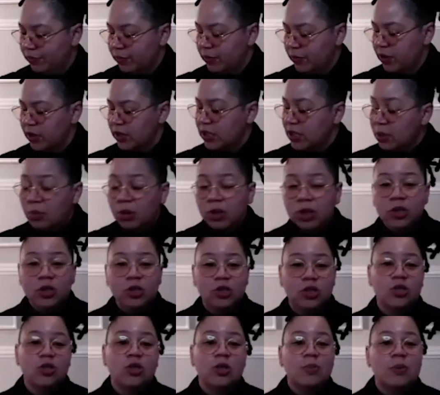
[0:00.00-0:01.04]
similar
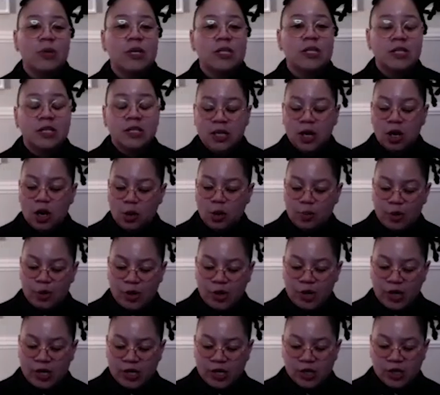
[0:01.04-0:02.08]
to the pieces that are
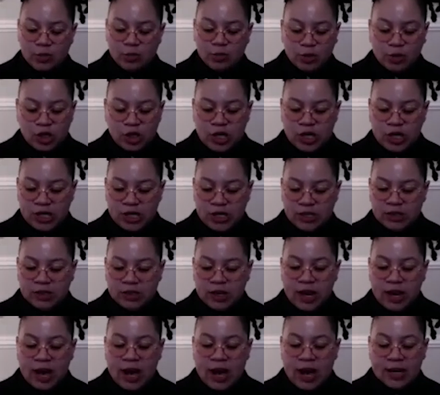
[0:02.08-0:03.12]
appearing in Depreciating
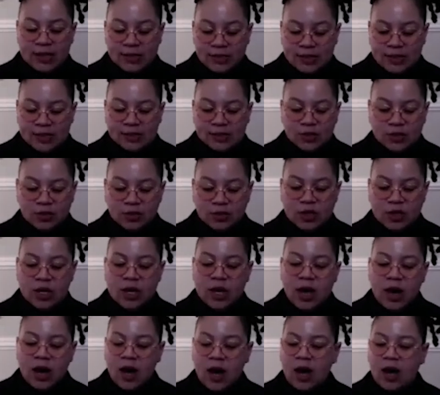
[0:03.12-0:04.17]
Assets,
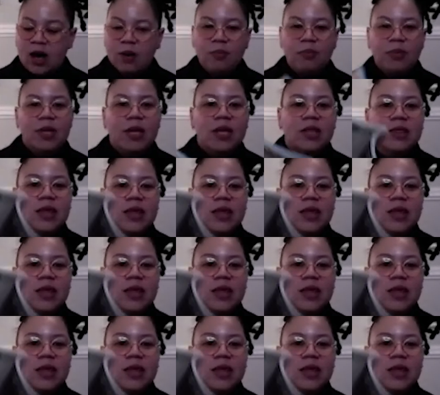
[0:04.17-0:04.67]
in